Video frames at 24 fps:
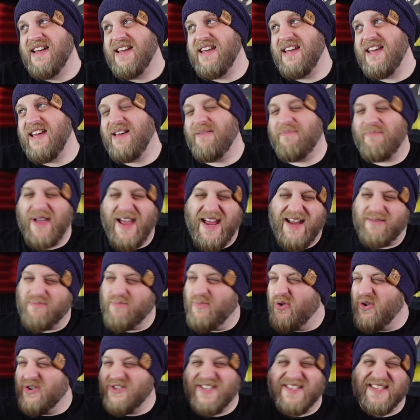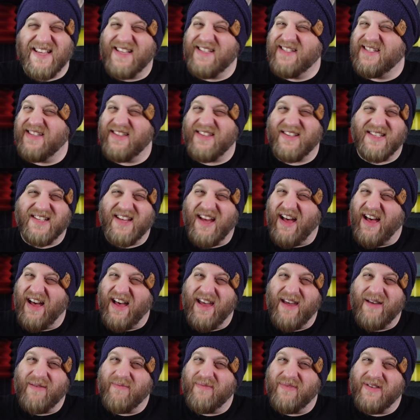it made more sense at the
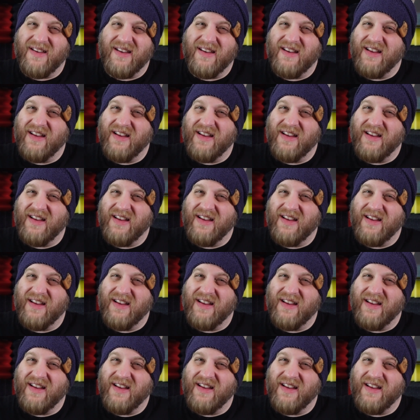time.